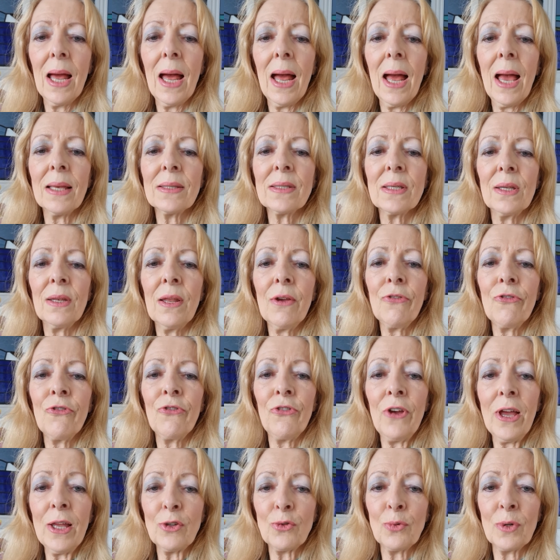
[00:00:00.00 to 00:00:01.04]
has enough
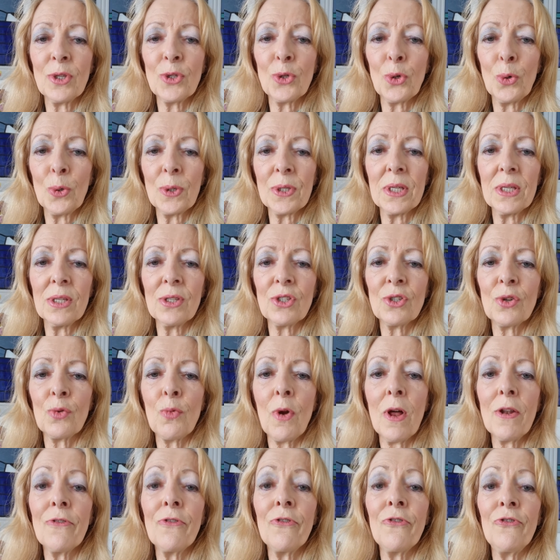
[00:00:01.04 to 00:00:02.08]
fat resources to
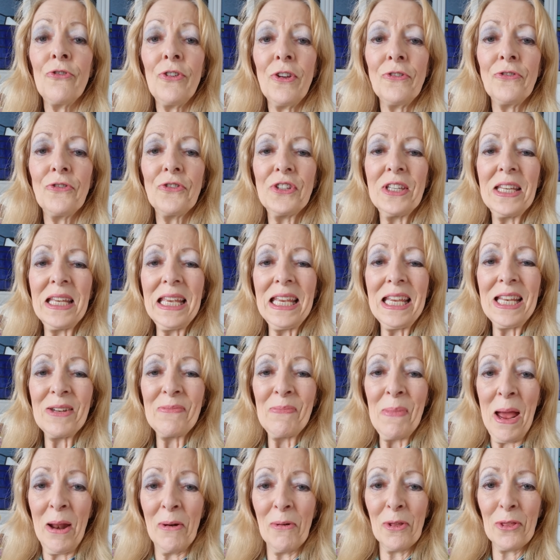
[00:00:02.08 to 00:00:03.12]
run 15
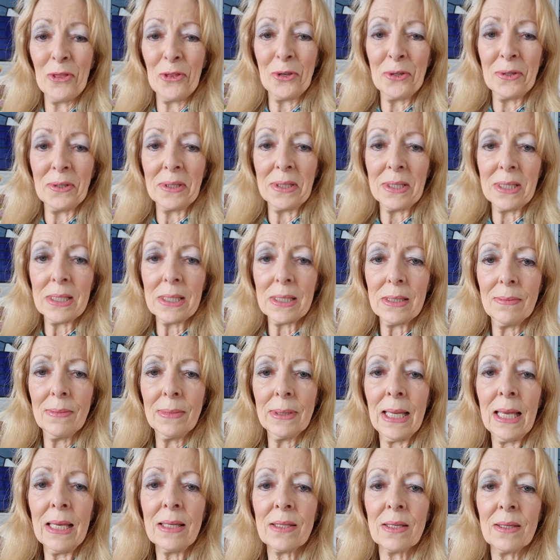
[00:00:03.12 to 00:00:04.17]
marathons.
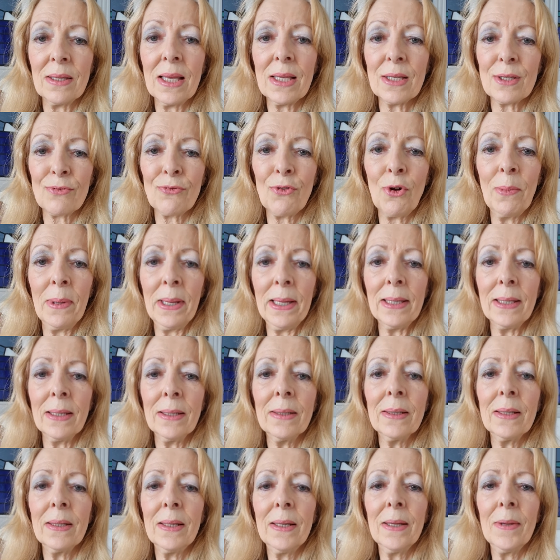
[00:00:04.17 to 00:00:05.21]
Yes, and that's from a,
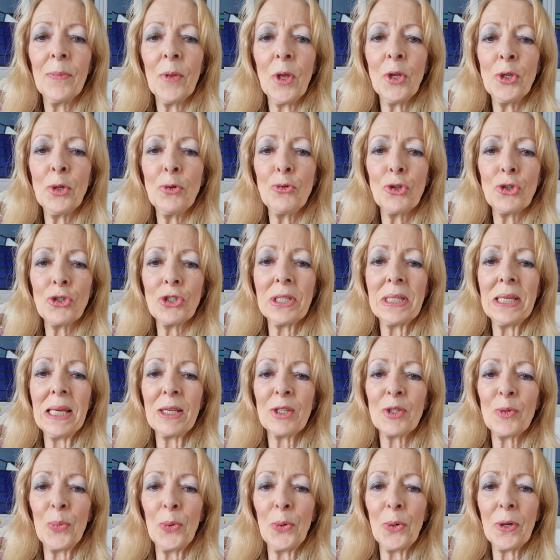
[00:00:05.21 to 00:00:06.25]
a nutrition
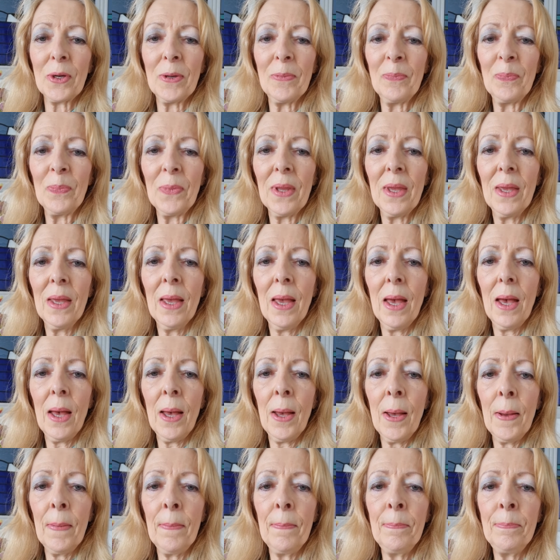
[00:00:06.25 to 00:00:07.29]
textbook.
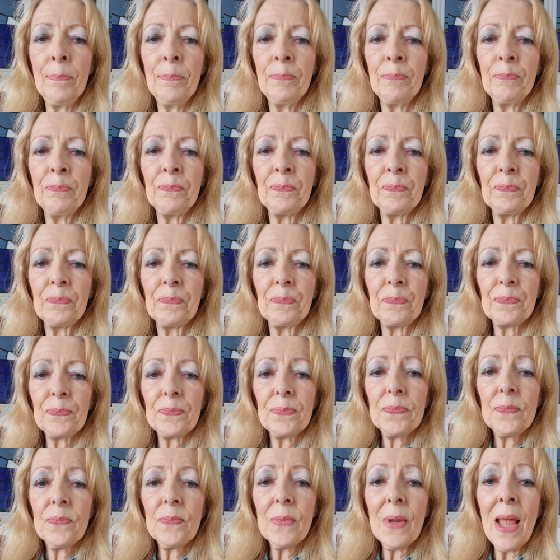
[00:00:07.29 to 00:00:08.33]
Um,
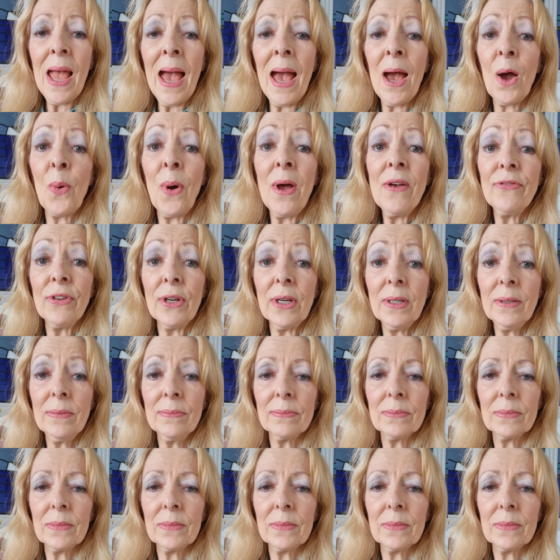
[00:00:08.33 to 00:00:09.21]
however,